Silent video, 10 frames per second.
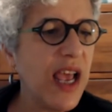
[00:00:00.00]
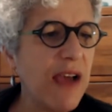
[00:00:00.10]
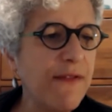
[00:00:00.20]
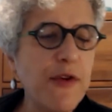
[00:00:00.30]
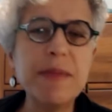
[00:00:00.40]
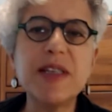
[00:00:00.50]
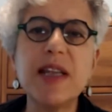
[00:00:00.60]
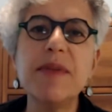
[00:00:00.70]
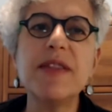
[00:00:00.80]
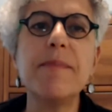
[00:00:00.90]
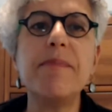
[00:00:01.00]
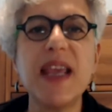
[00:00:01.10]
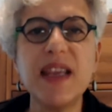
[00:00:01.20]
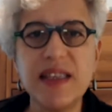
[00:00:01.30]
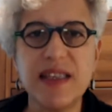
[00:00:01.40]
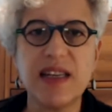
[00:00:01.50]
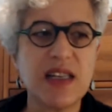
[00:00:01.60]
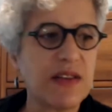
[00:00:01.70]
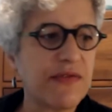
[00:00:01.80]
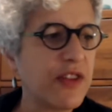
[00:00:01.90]
have formed some of the
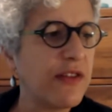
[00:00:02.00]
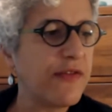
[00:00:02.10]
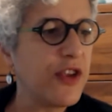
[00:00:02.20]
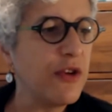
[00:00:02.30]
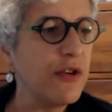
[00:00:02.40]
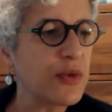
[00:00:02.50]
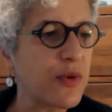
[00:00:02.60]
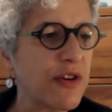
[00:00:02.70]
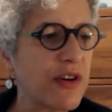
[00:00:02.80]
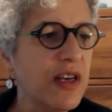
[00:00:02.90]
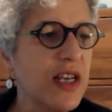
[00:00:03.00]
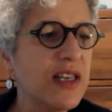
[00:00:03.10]
basis for the views we are